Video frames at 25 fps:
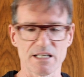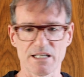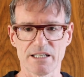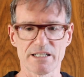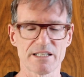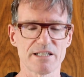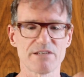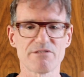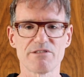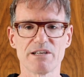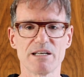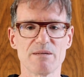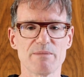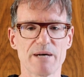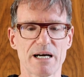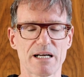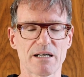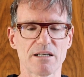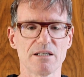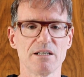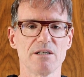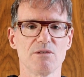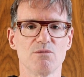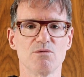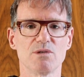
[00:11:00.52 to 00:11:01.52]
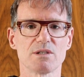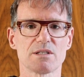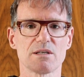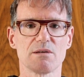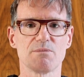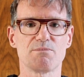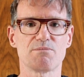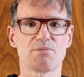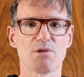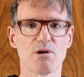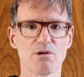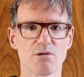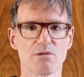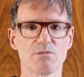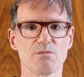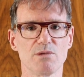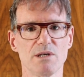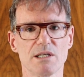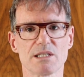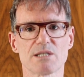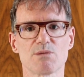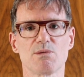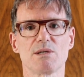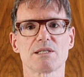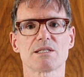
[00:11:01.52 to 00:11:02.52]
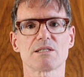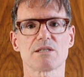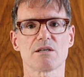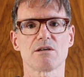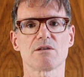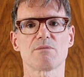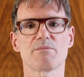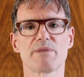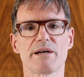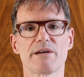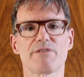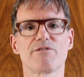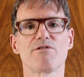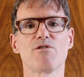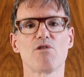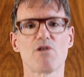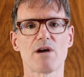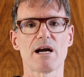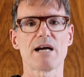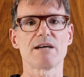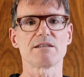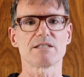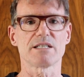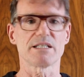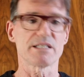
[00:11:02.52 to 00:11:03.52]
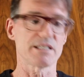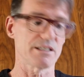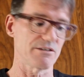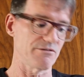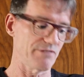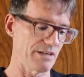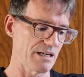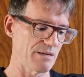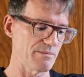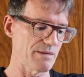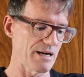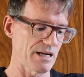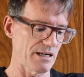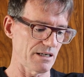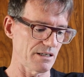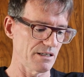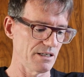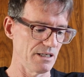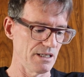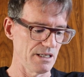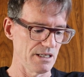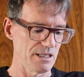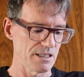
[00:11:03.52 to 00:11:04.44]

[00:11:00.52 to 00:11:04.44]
seconds. It didn't really matter. Once it wasn't going to break 4 hours, it didn't really matter.